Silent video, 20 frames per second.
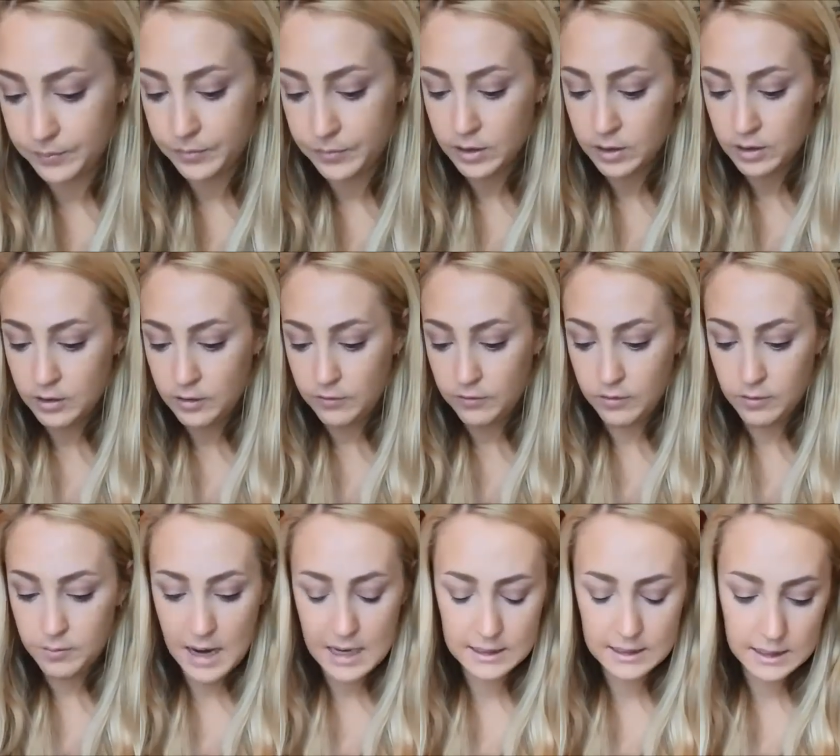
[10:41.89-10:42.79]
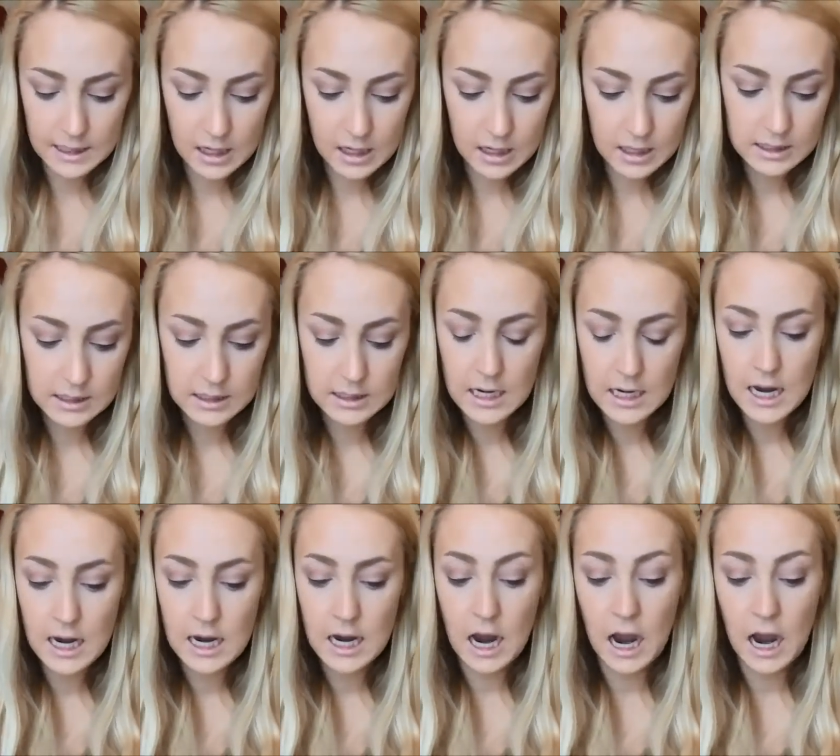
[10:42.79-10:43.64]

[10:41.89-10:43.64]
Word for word: For mascara today,